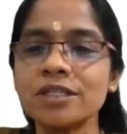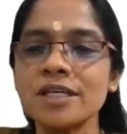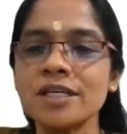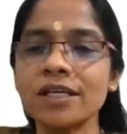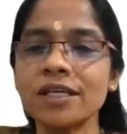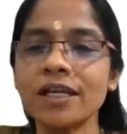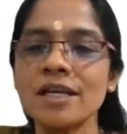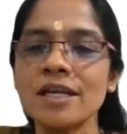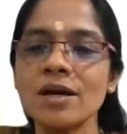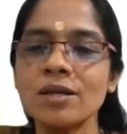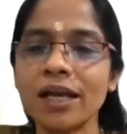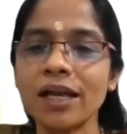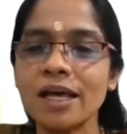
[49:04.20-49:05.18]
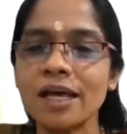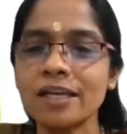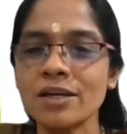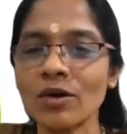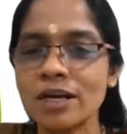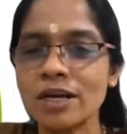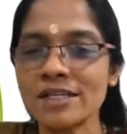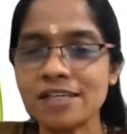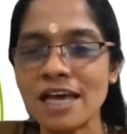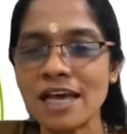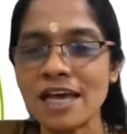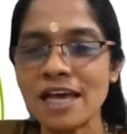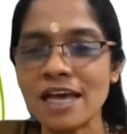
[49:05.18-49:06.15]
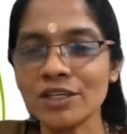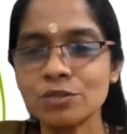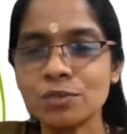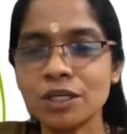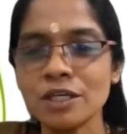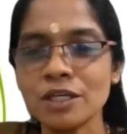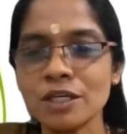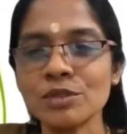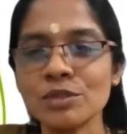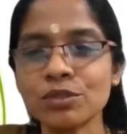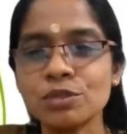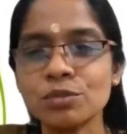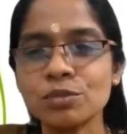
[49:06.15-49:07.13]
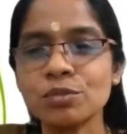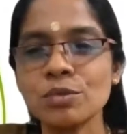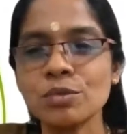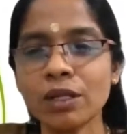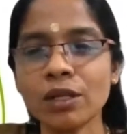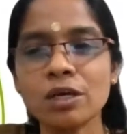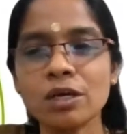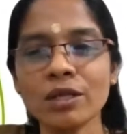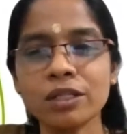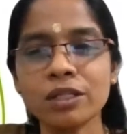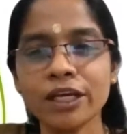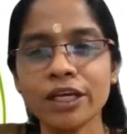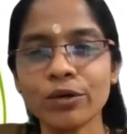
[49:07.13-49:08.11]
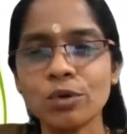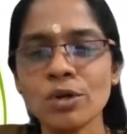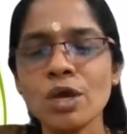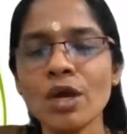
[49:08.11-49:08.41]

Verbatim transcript: and, and online or as savvy to be able to do a lot on their own